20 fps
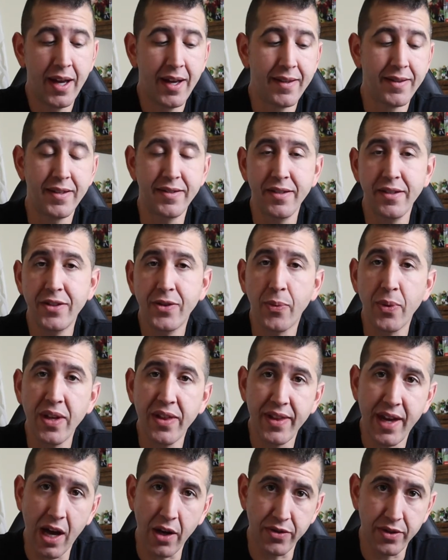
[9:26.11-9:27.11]
This is
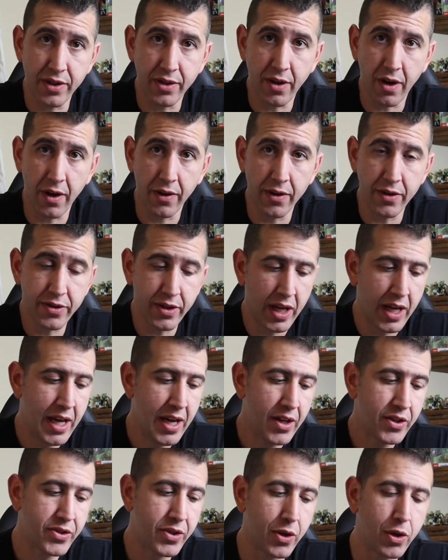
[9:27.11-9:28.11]
$3,000. So